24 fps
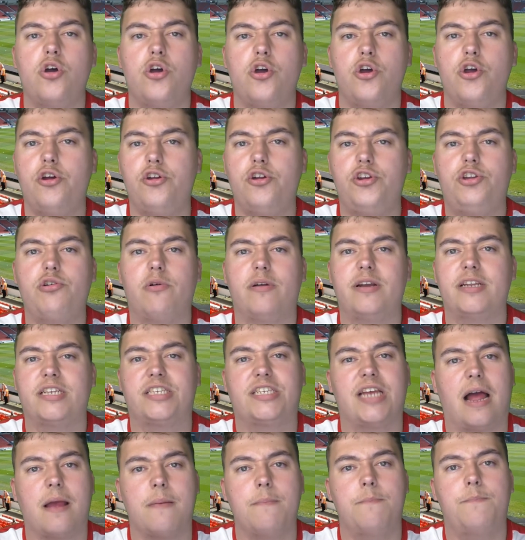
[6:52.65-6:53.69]
who do you want to
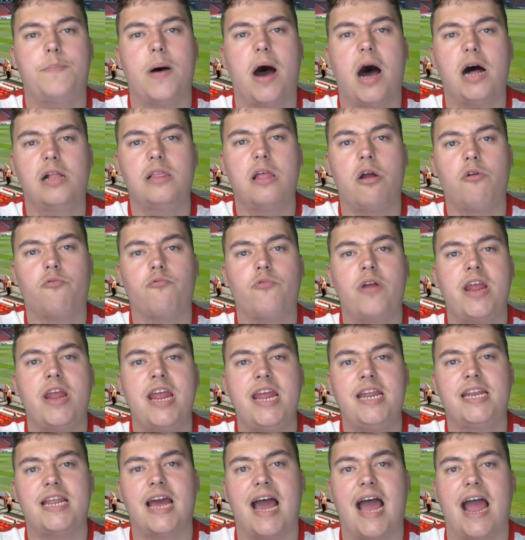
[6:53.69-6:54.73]
sign, Barlow,
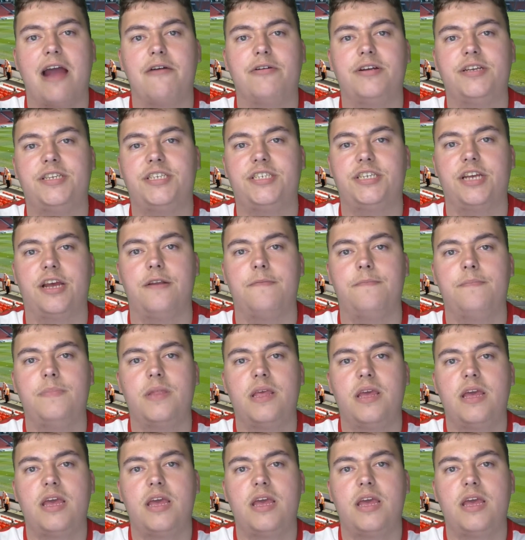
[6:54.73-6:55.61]
Reed, Harrison?